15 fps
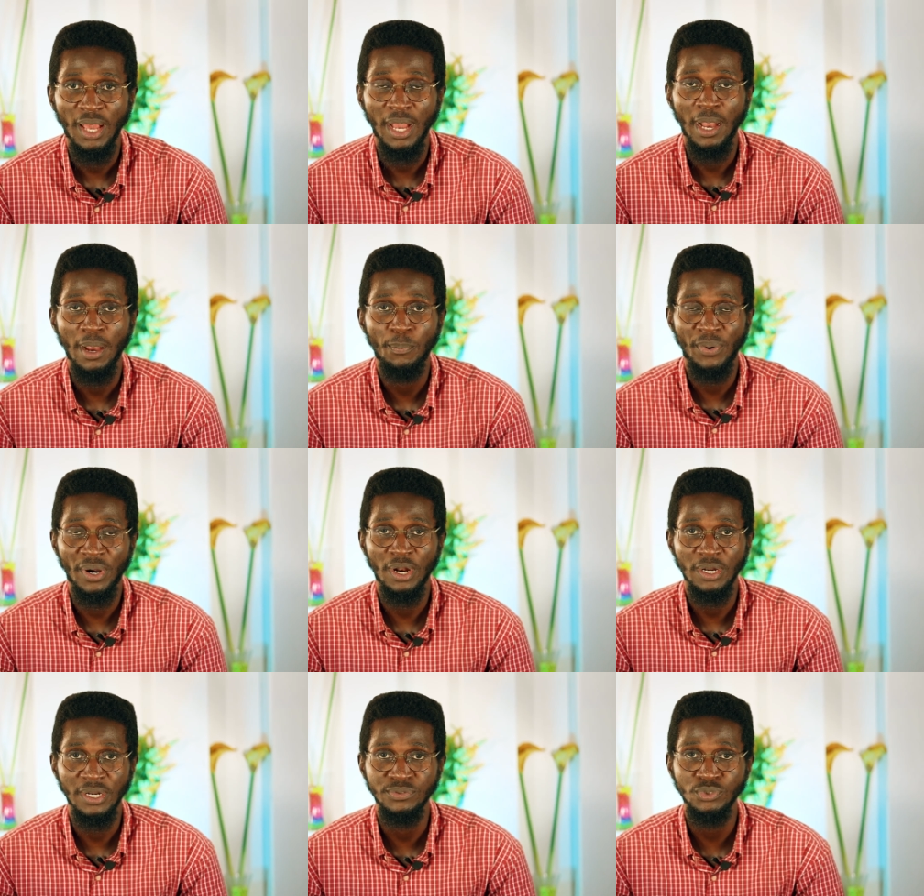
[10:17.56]
uh,
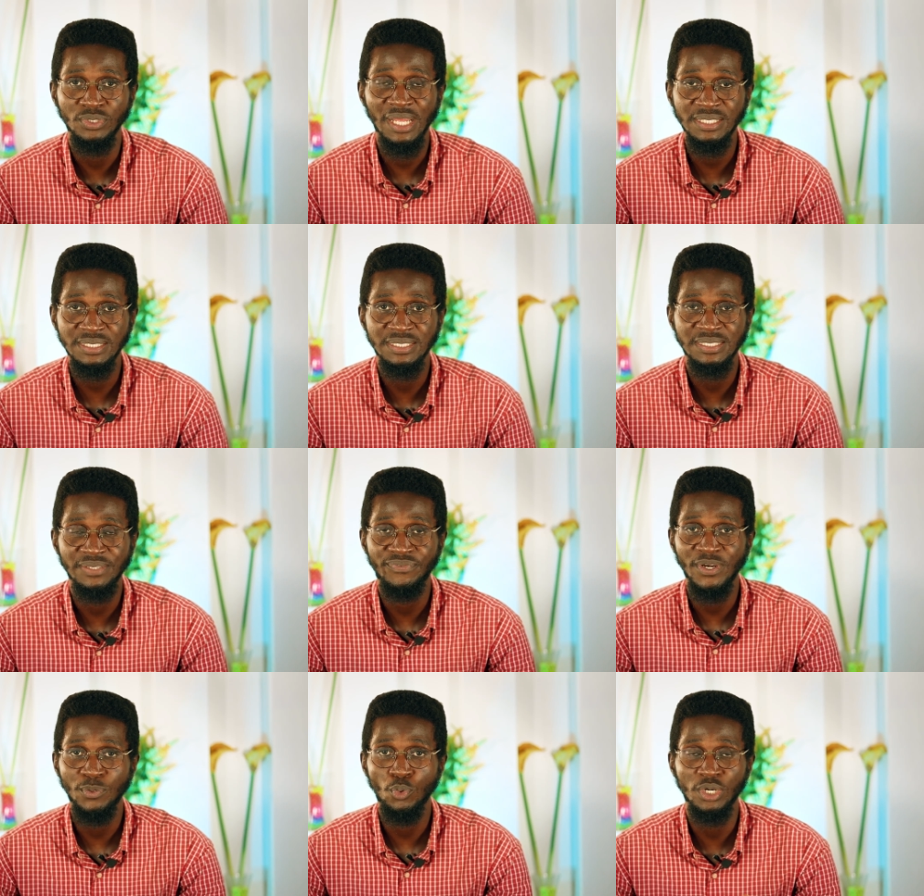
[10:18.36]
paragraph. So that is
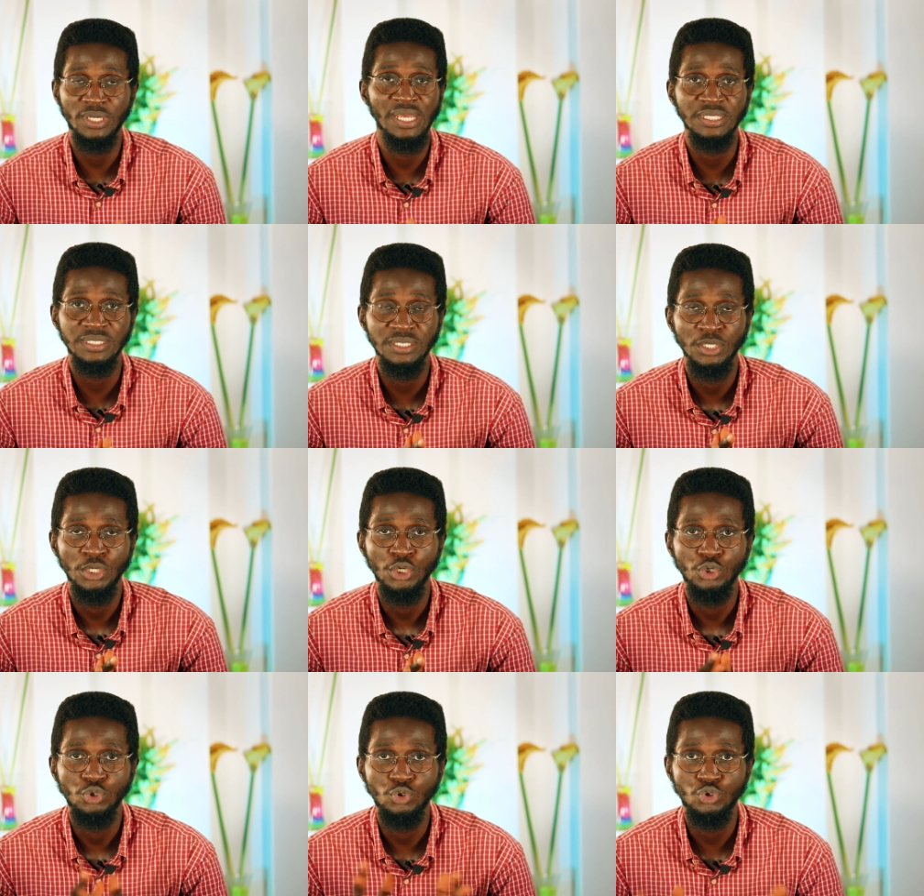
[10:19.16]
the framework that
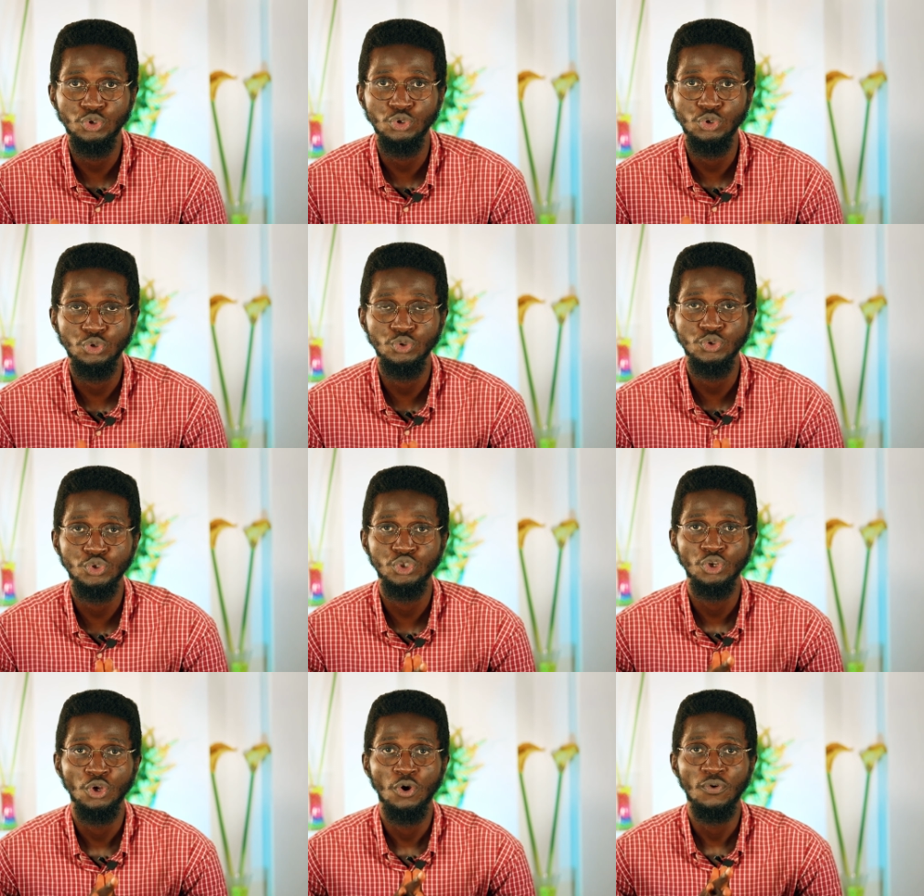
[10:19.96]
you should
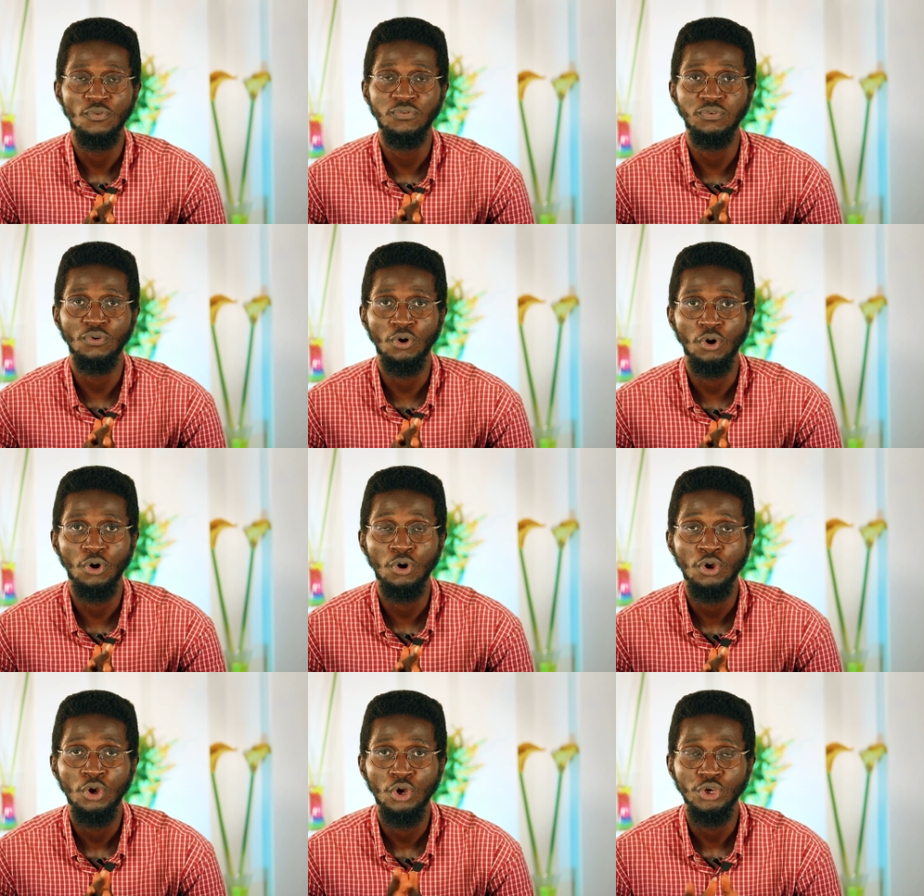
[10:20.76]
use
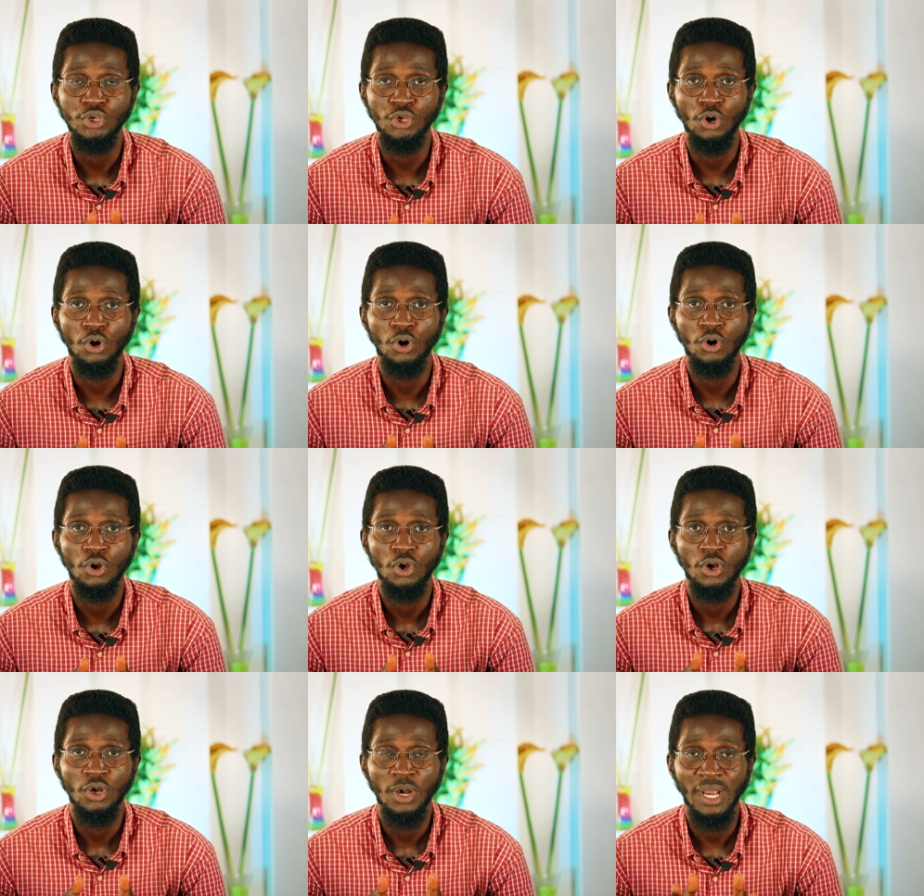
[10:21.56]
for
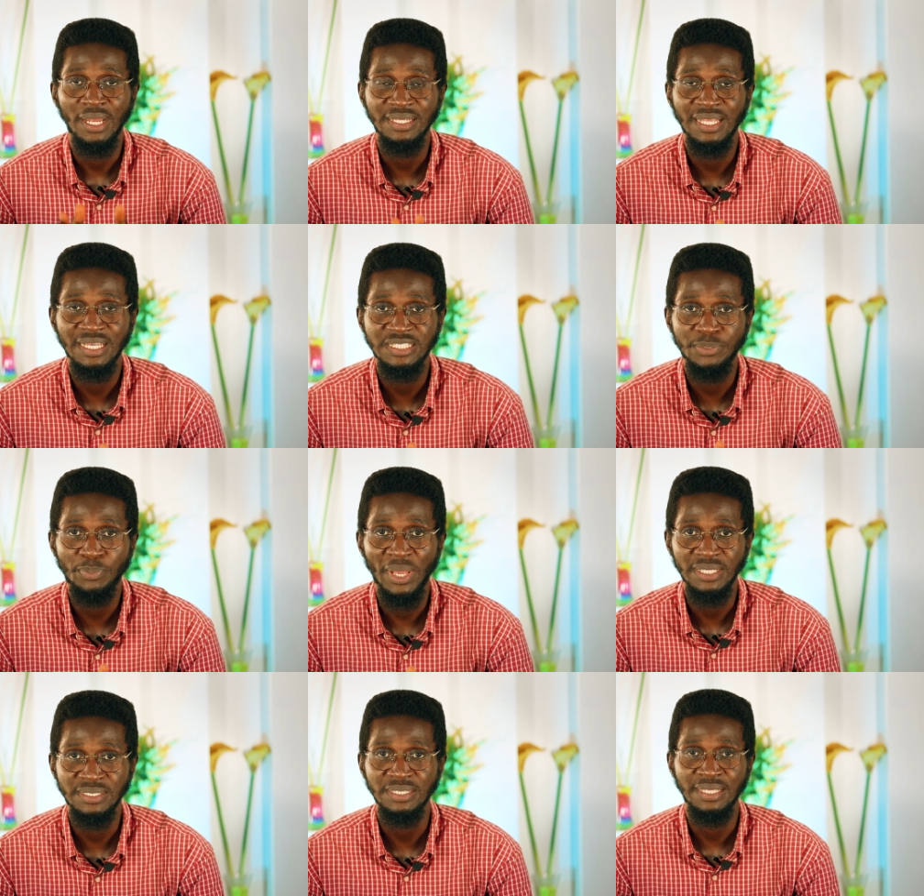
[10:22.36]
your uh,
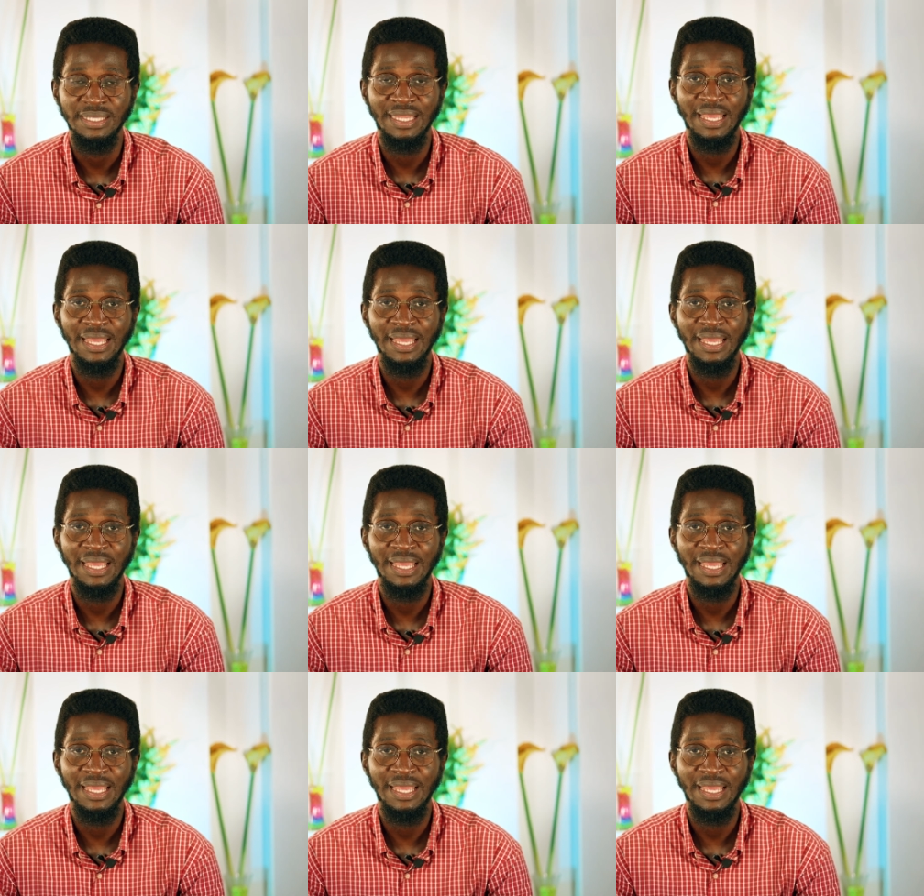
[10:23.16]
leadership essay.